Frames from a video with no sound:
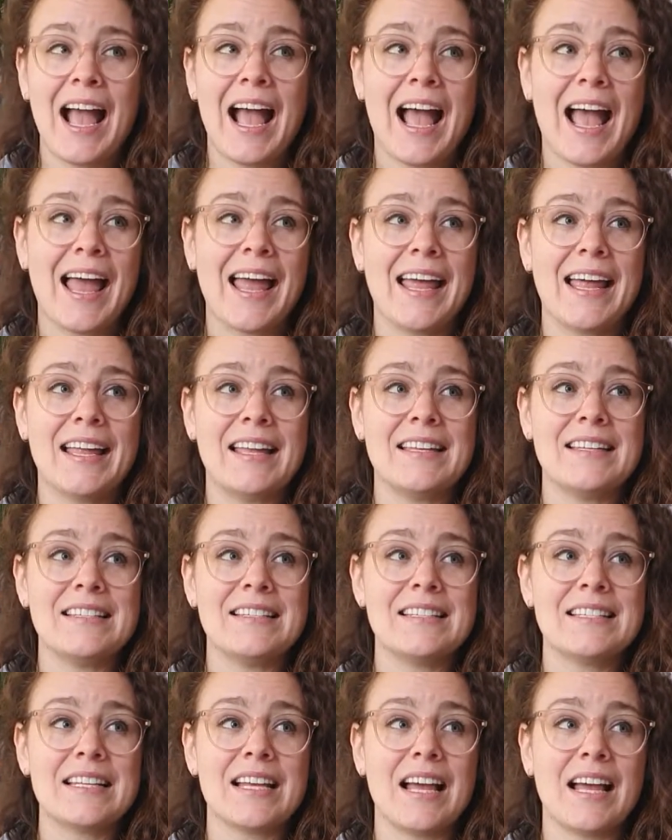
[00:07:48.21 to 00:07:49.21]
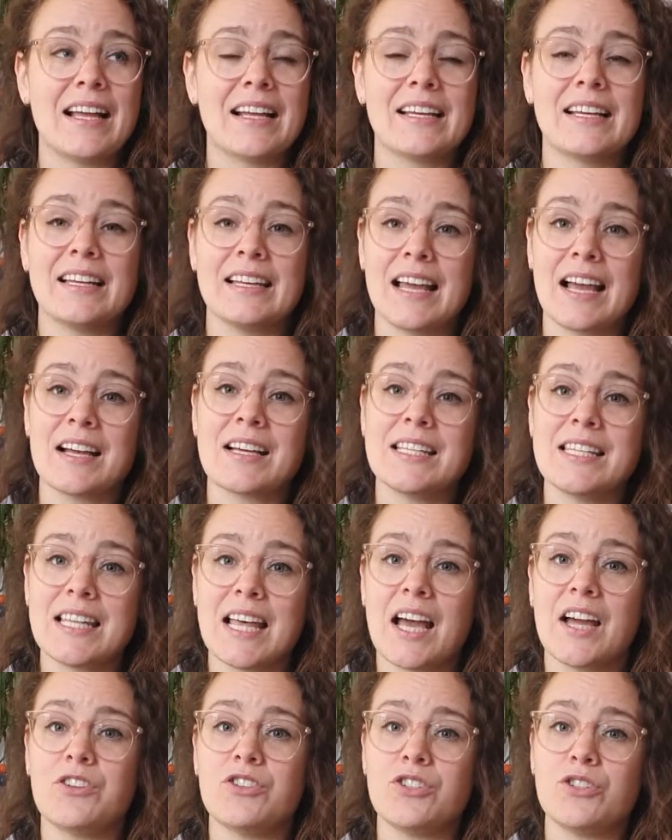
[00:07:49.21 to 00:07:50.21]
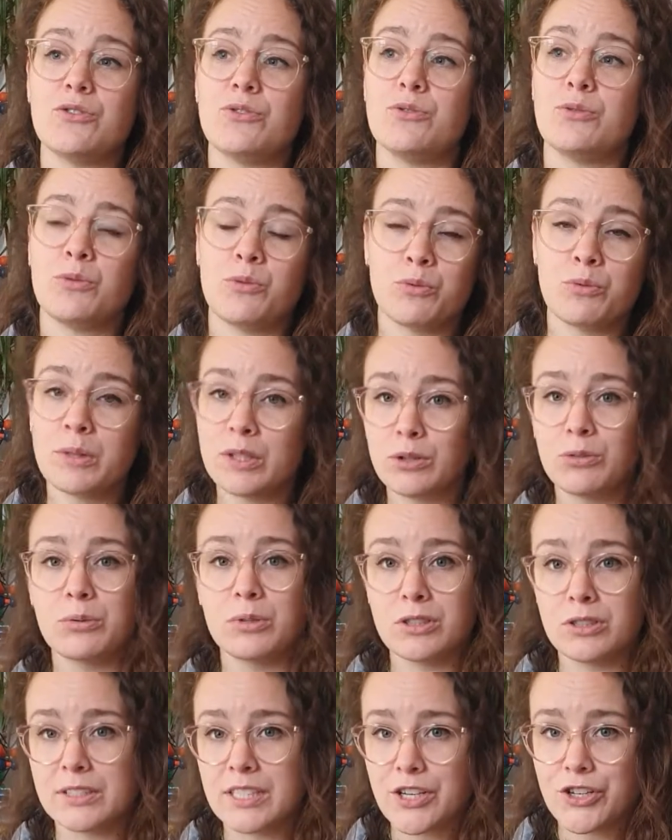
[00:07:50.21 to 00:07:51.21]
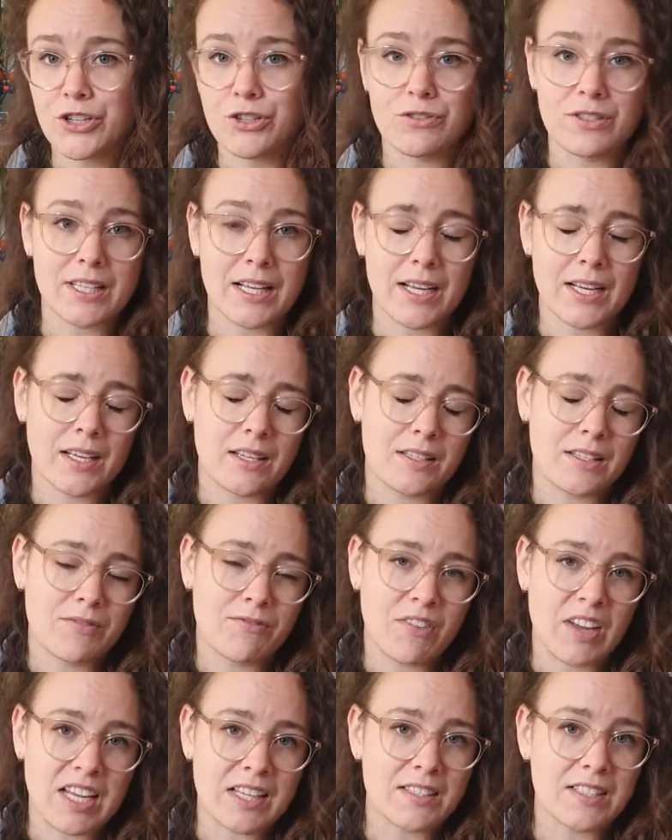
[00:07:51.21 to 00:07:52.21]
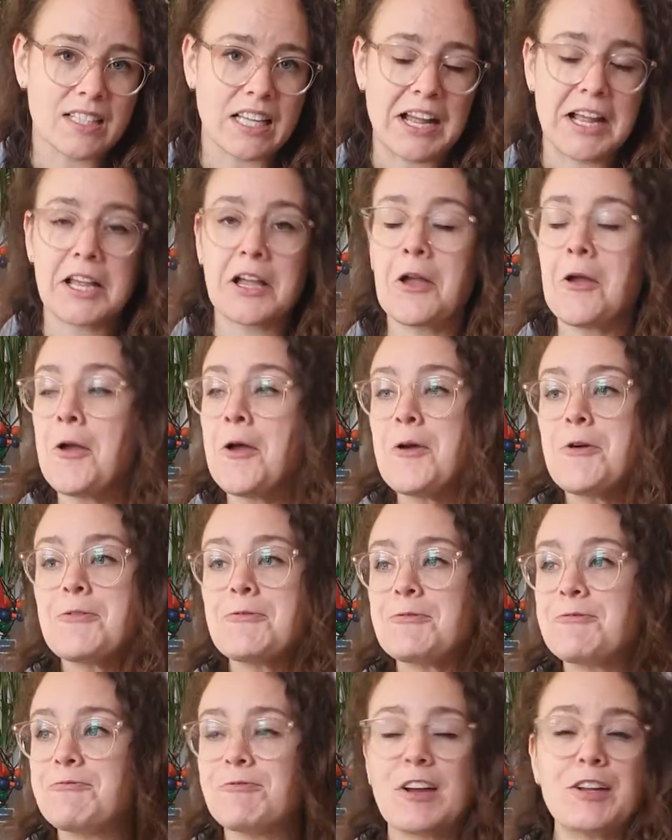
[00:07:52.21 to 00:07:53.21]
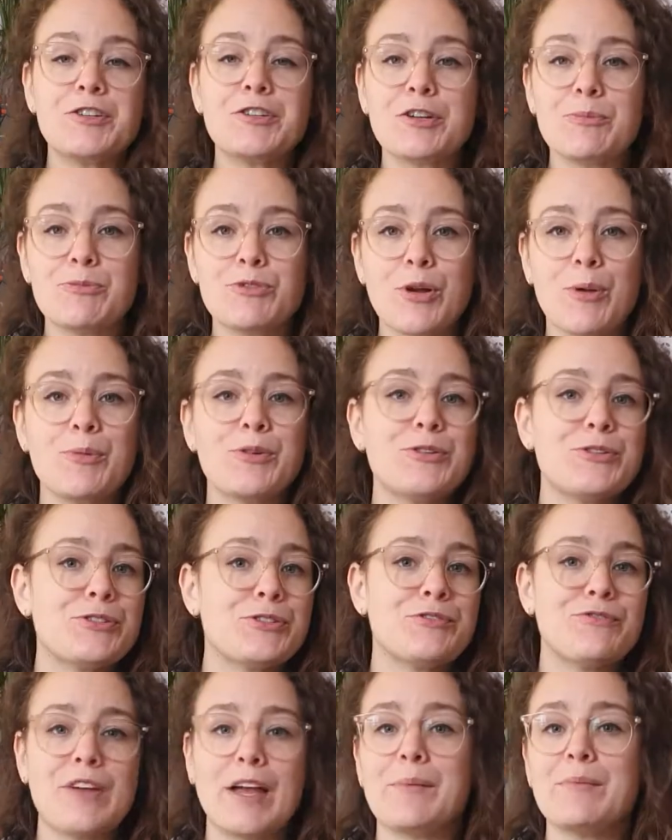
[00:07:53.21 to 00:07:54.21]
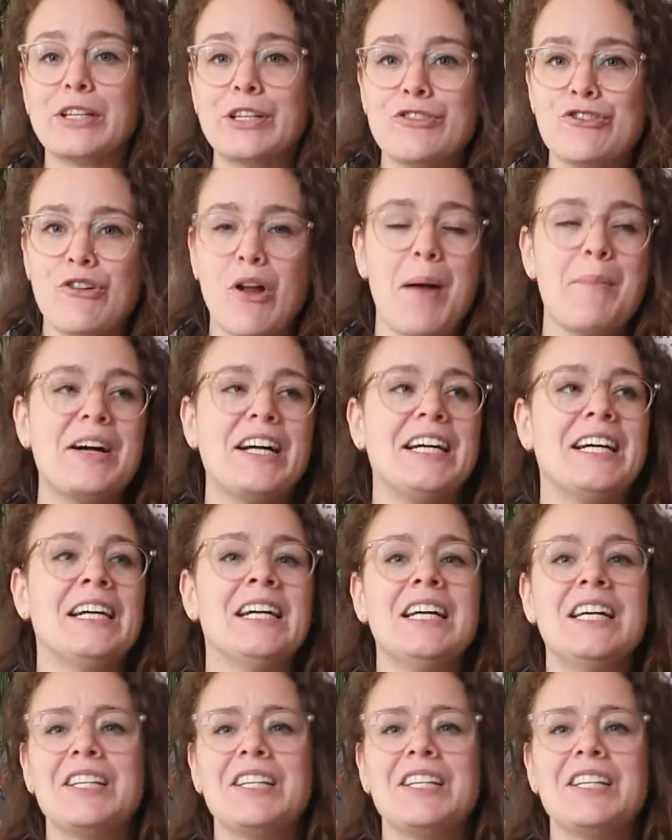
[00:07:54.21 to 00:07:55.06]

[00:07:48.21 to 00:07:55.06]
and it connects that to real-world issues that kids face, like friendship troubles, family drama,